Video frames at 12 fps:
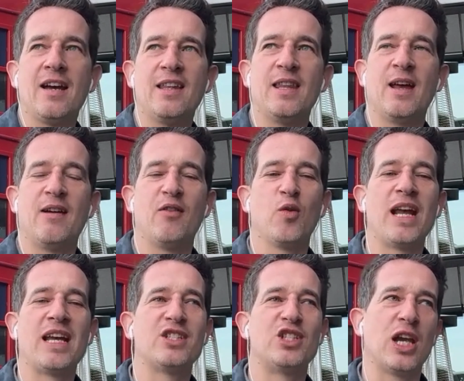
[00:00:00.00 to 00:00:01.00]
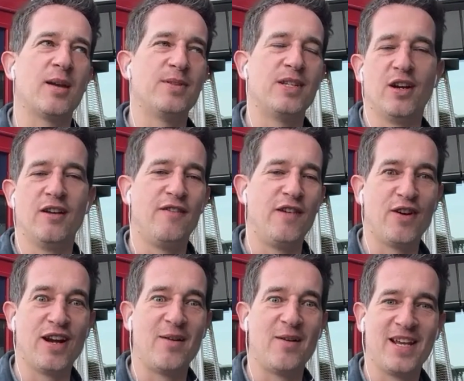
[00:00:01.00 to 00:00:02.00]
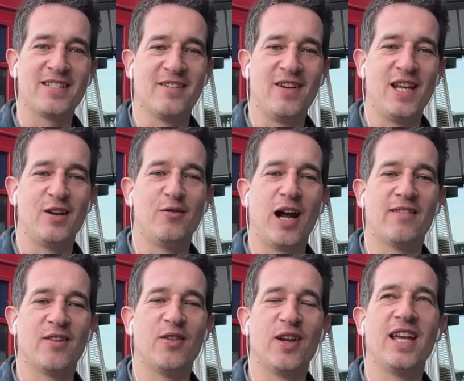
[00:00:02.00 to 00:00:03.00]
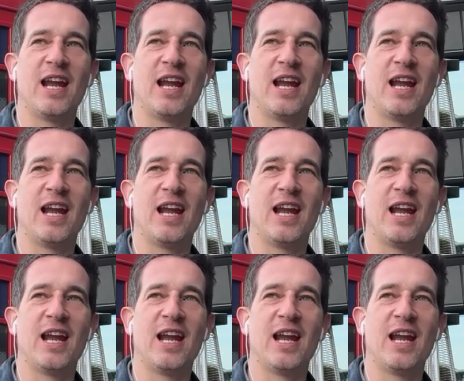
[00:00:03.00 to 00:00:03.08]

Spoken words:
and everyone has Jacob Tierney fever now because of Heated Rivalry.